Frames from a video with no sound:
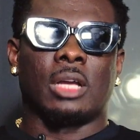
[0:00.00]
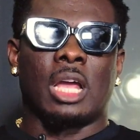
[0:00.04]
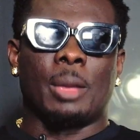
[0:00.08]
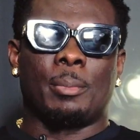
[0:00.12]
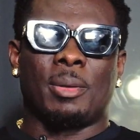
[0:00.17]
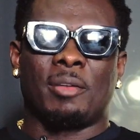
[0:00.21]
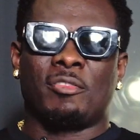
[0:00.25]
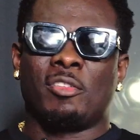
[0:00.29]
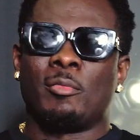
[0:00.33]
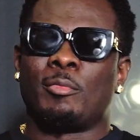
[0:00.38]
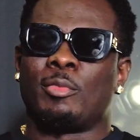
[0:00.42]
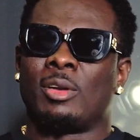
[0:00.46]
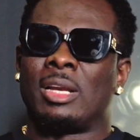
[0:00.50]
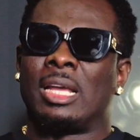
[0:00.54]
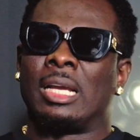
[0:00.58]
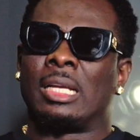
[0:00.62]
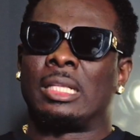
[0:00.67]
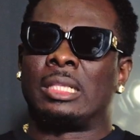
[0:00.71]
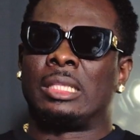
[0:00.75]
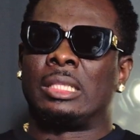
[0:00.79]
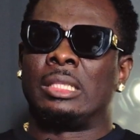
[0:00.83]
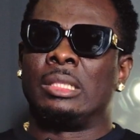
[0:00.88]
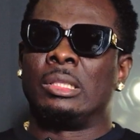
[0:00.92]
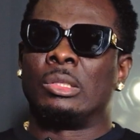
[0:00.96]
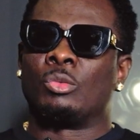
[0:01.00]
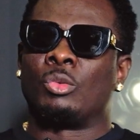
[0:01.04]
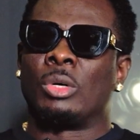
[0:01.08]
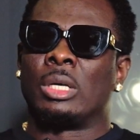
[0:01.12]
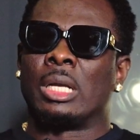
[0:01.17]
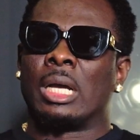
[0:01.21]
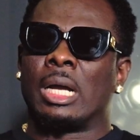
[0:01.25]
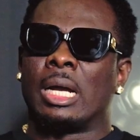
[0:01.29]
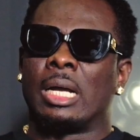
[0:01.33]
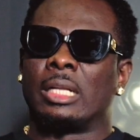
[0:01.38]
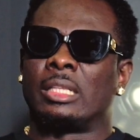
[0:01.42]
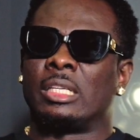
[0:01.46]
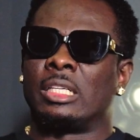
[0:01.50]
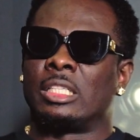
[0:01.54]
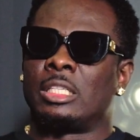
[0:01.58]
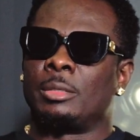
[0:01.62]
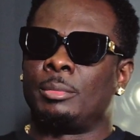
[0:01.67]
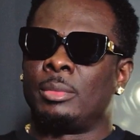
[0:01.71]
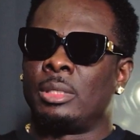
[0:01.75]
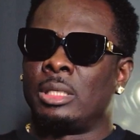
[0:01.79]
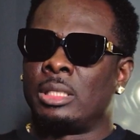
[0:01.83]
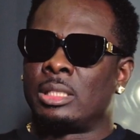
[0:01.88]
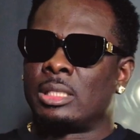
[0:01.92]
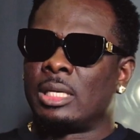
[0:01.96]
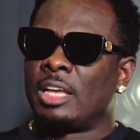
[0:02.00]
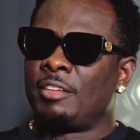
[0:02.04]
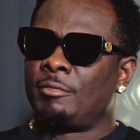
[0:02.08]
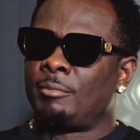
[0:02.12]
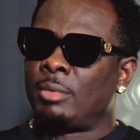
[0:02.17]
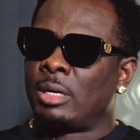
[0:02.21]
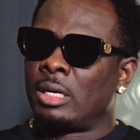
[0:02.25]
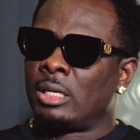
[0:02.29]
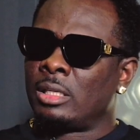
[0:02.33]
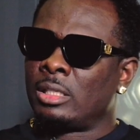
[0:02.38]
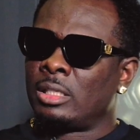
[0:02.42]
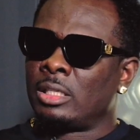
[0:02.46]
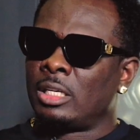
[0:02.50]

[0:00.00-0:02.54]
performed for like 1 hour, 30 minutes live band,